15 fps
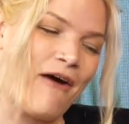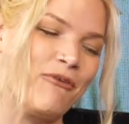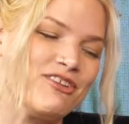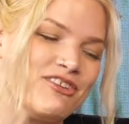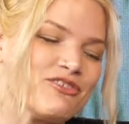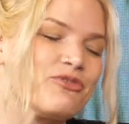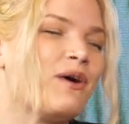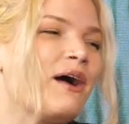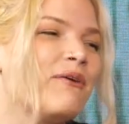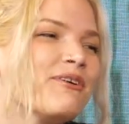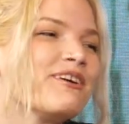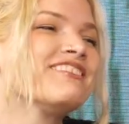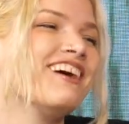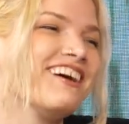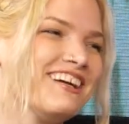which is why
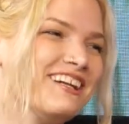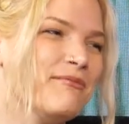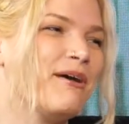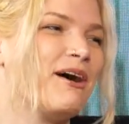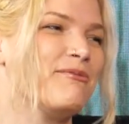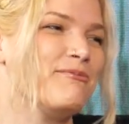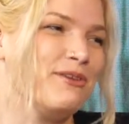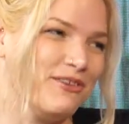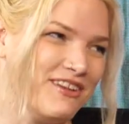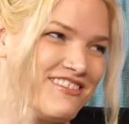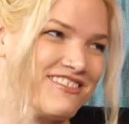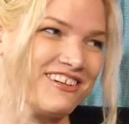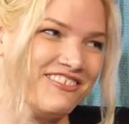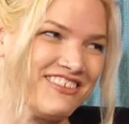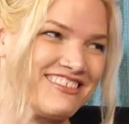we're talking about beauty
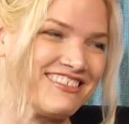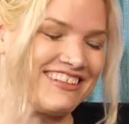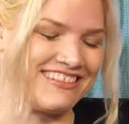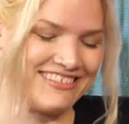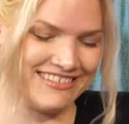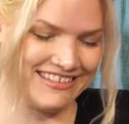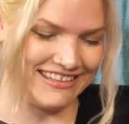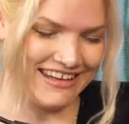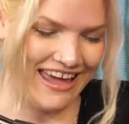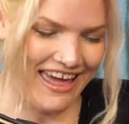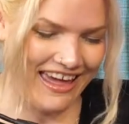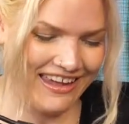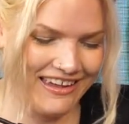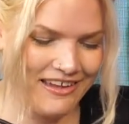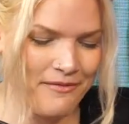services
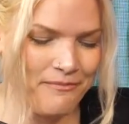today.